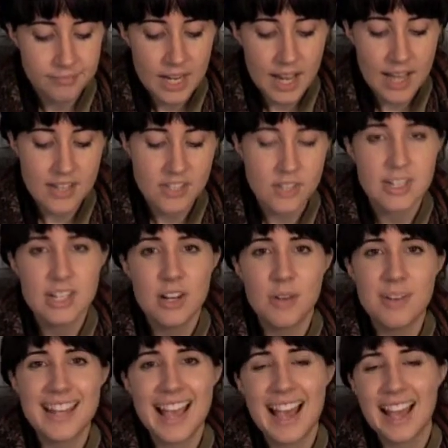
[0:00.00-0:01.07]
And so, he
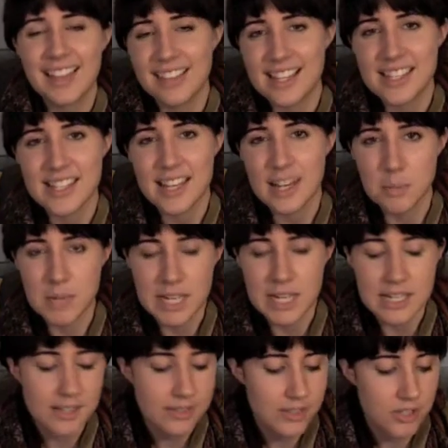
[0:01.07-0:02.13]
had less
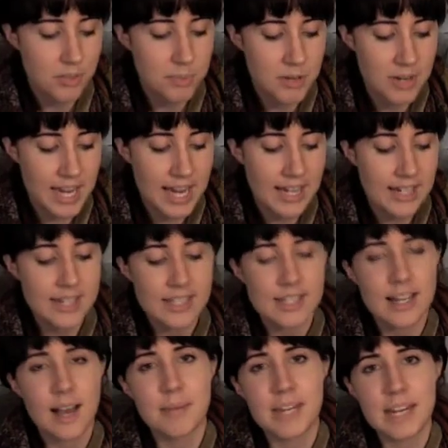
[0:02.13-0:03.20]
enemies. So Buchanan is
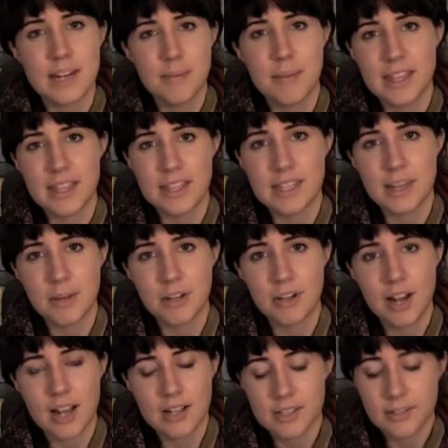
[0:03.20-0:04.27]
nominated by the
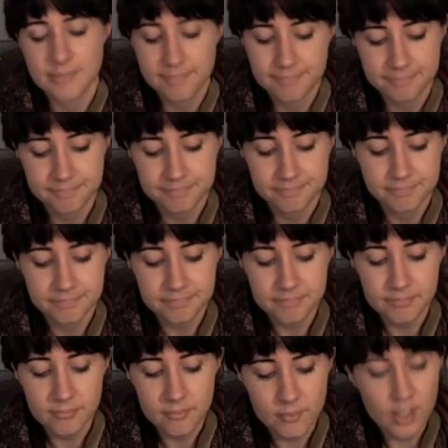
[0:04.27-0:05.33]
Democrats.
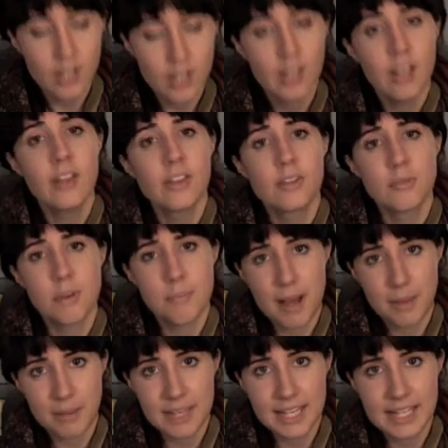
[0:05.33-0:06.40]
The
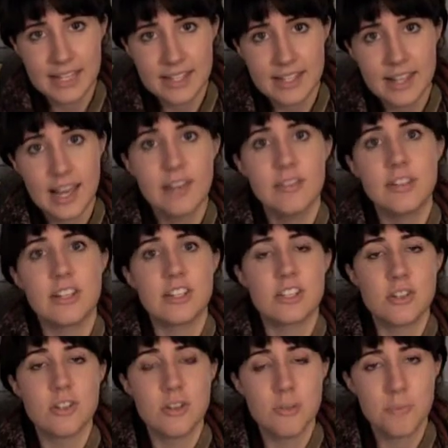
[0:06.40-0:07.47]
Republicans then,
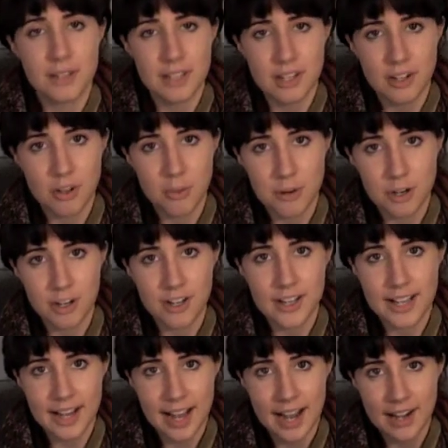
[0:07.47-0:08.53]
this new political party
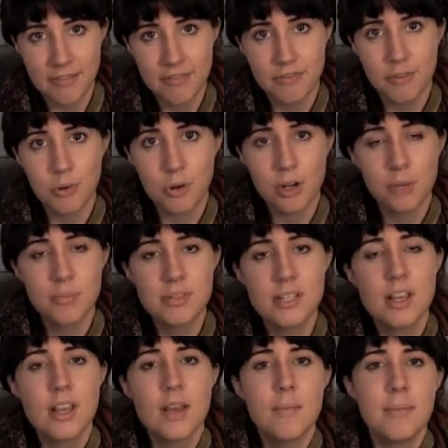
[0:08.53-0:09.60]
that kind of formed,
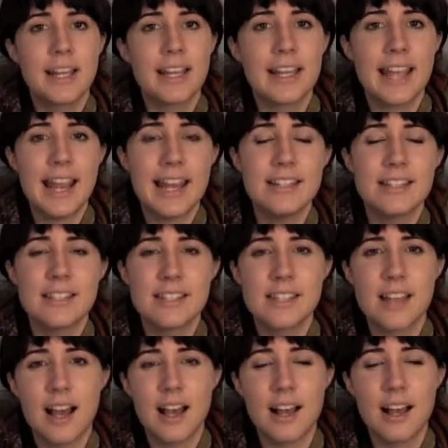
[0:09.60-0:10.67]
but gained
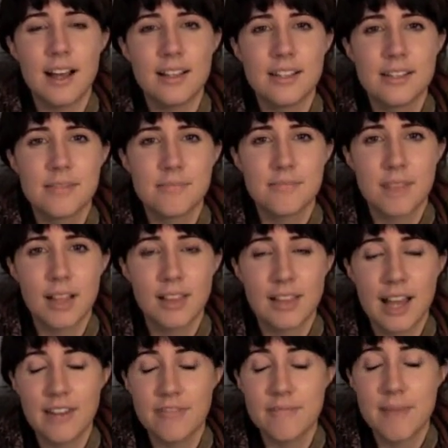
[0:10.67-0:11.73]
a
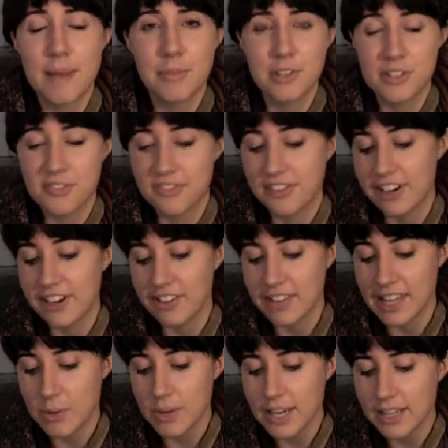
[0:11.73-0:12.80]
lot of members fairly
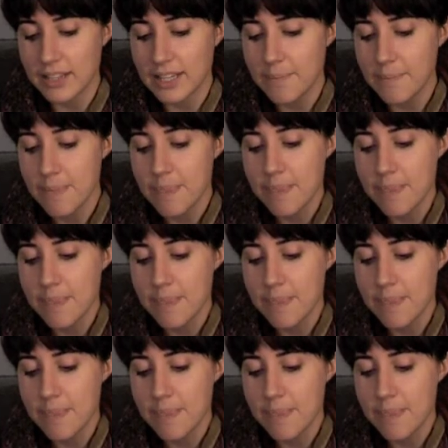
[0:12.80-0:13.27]
quickly.